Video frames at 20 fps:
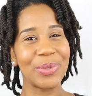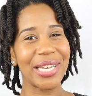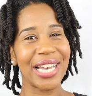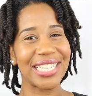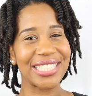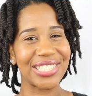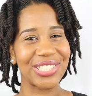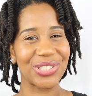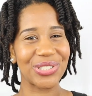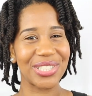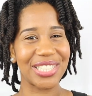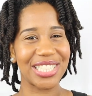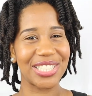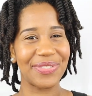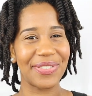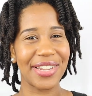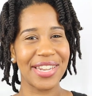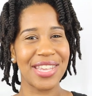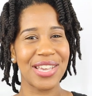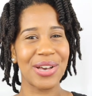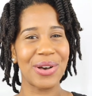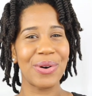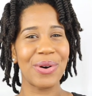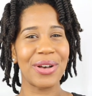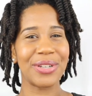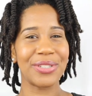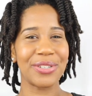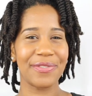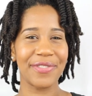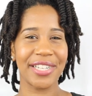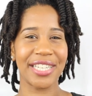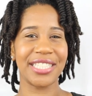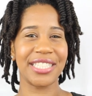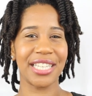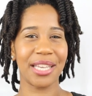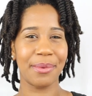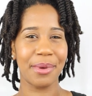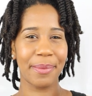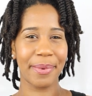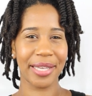you guys enjoyed this video. Don't forget to
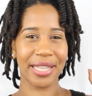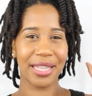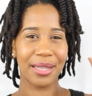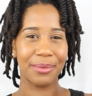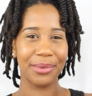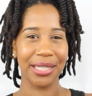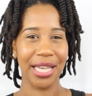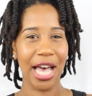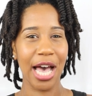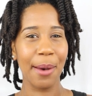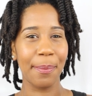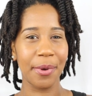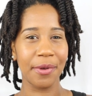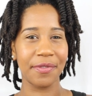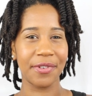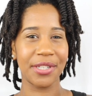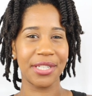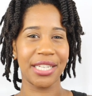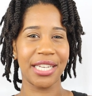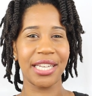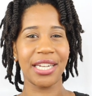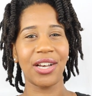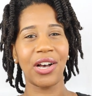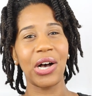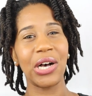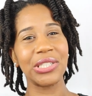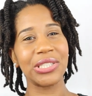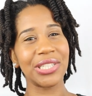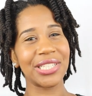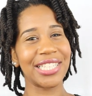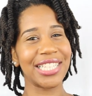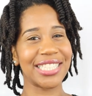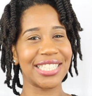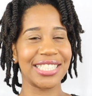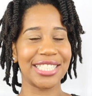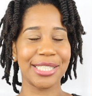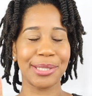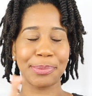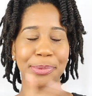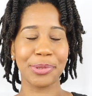give me a big thumbs up if you did. Also click
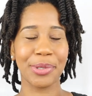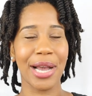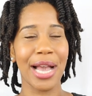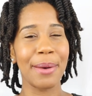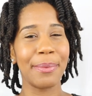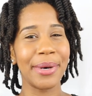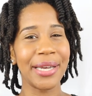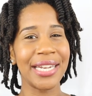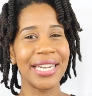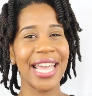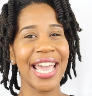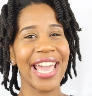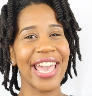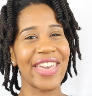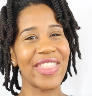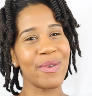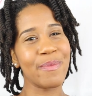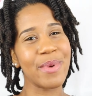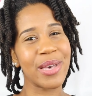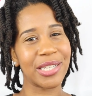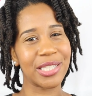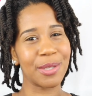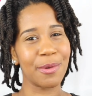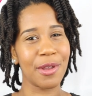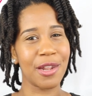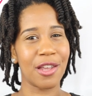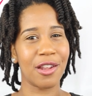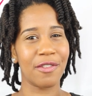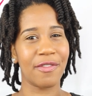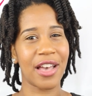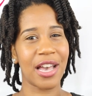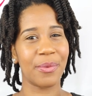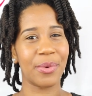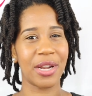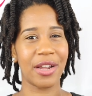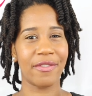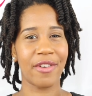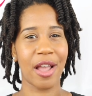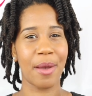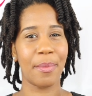the subscribe button and the bell to be notified
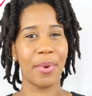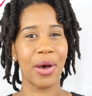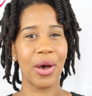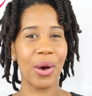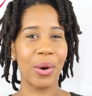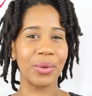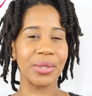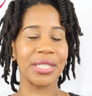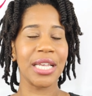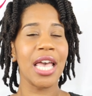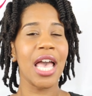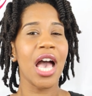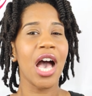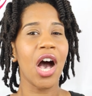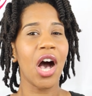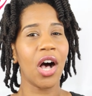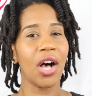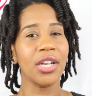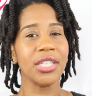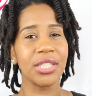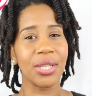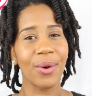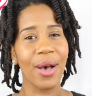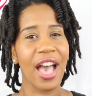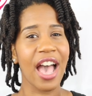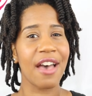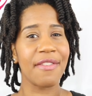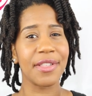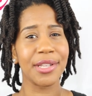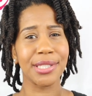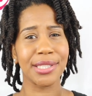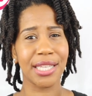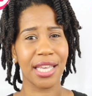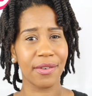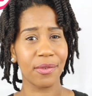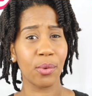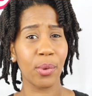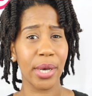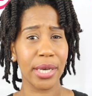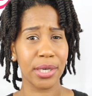whenever I post. Also, I have this
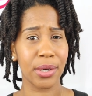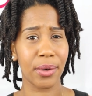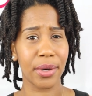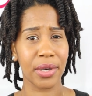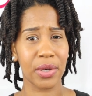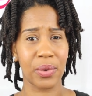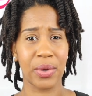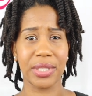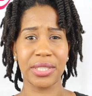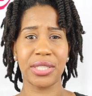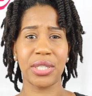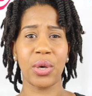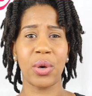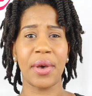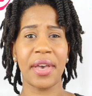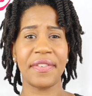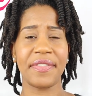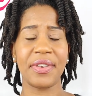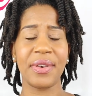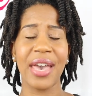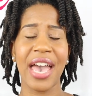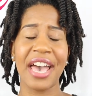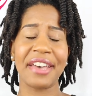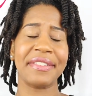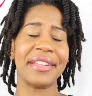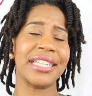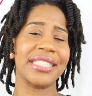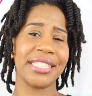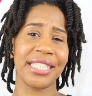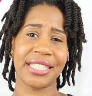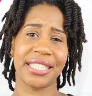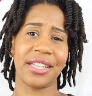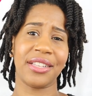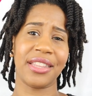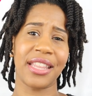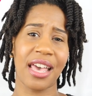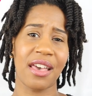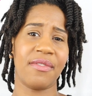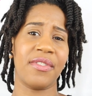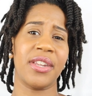giveaway going on, so if you have not checked
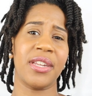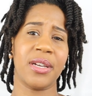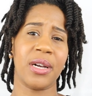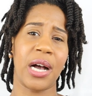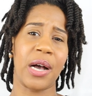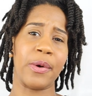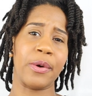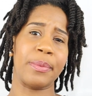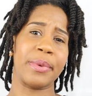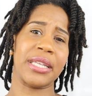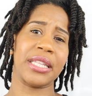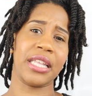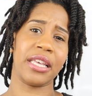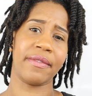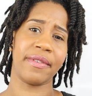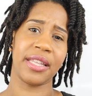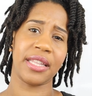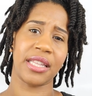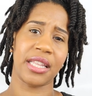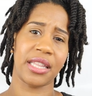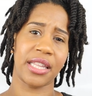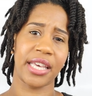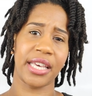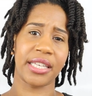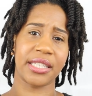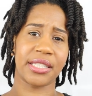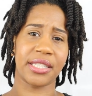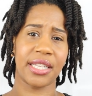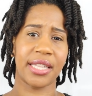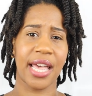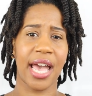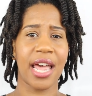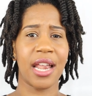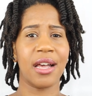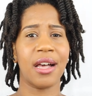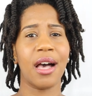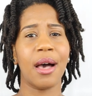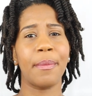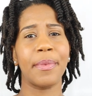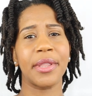out that video, I will be leaving the link to
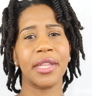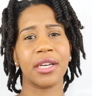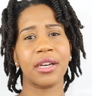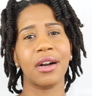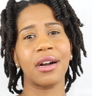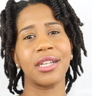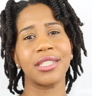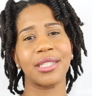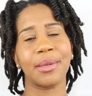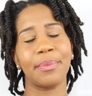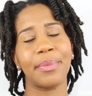that up in the cards